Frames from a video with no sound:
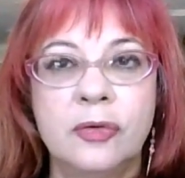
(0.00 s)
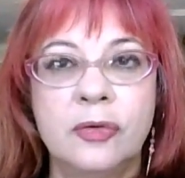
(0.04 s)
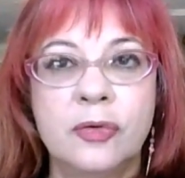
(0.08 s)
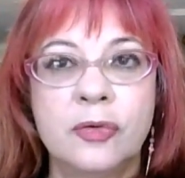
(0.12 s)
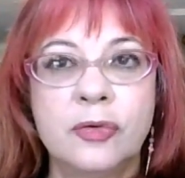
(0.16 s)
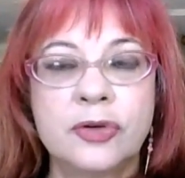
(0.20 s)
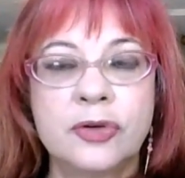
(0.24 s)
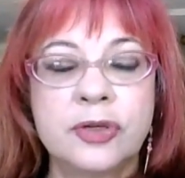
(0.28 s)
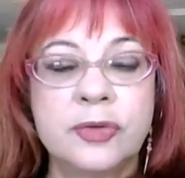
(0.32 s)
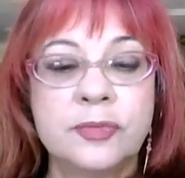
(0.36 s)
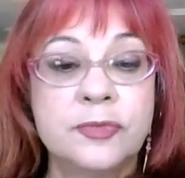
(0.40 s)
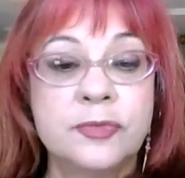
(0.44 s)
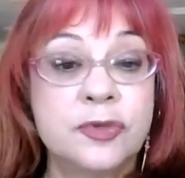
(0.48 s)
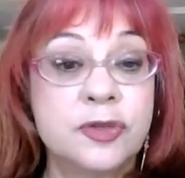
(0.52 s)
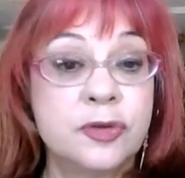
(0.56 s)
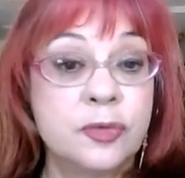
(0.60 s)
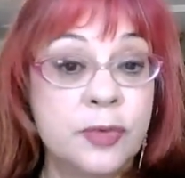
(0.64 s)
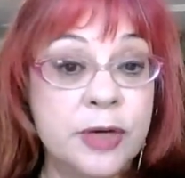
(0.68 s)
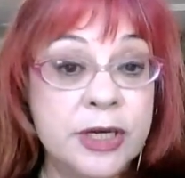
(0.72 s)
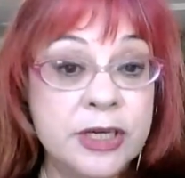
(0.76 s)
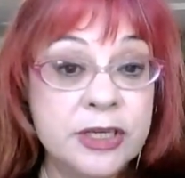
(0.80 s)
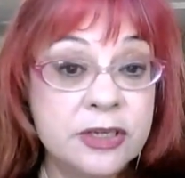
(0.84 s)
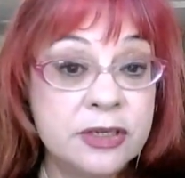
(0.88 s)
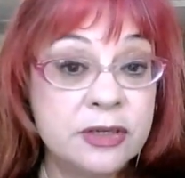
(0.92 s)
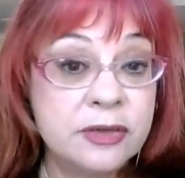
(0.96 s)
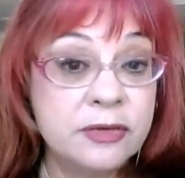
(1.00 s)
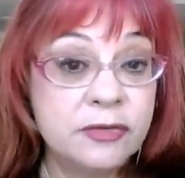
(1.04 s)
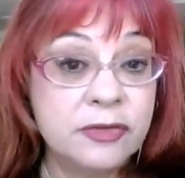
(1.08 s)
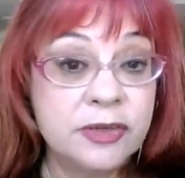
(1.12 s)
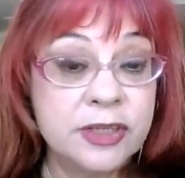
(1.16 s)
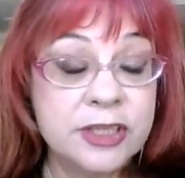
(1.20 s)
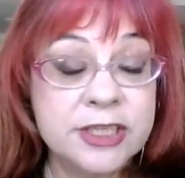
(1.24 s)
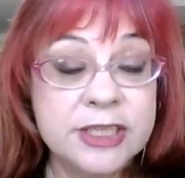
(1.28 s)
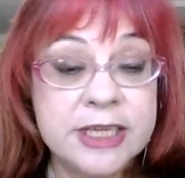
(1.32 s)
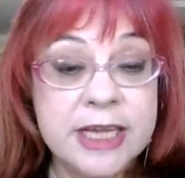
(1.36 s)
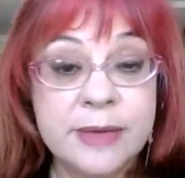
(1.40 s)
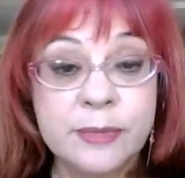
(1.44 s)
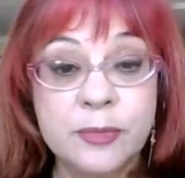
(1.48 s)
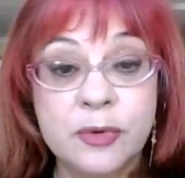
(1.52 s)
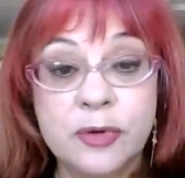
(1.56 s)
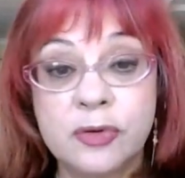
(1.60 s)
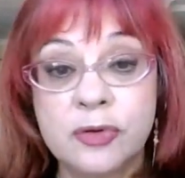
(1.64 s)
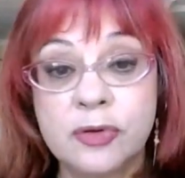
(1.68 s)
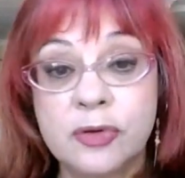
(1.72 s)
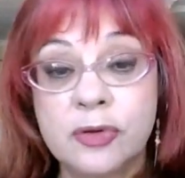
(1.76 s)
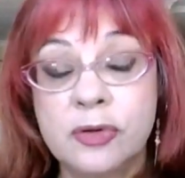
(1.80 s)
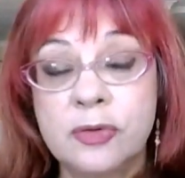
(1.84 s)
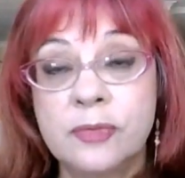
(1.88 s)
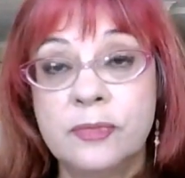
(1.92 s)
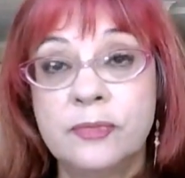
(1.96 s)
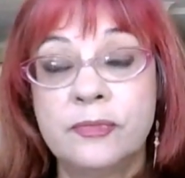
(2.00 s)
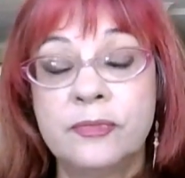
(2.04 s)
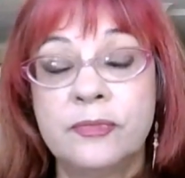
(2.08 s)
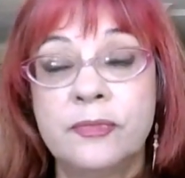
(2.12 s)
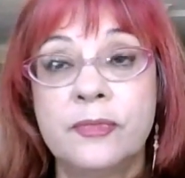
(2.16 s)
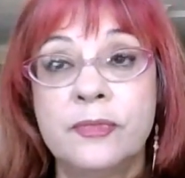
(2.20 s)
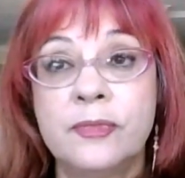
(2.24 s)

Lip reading: autumn to winter, for example,